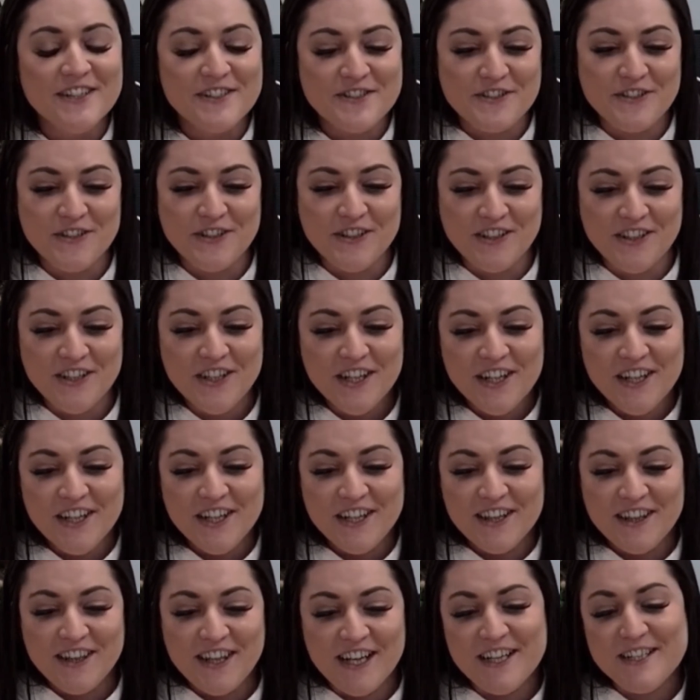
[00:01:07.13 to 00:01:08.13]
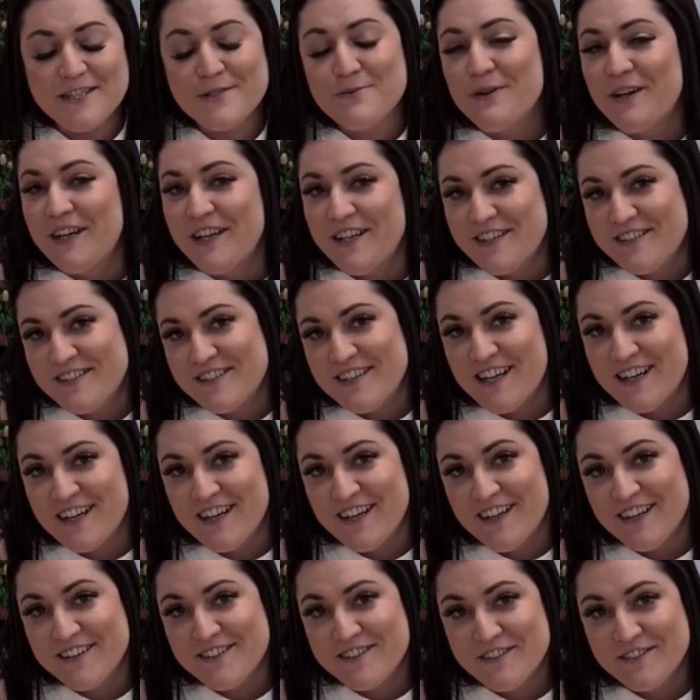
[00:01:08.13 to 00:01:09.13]
So that's why I
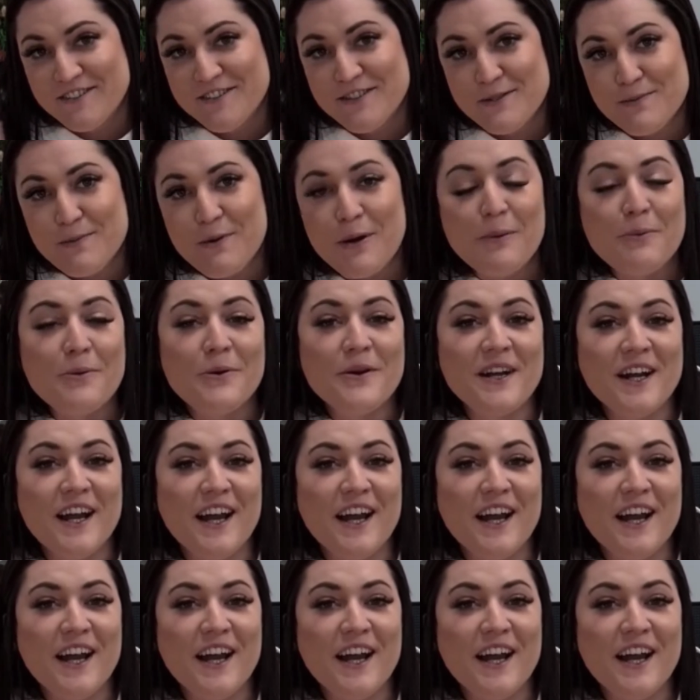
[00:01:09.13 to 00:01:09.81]
started Excellence Property.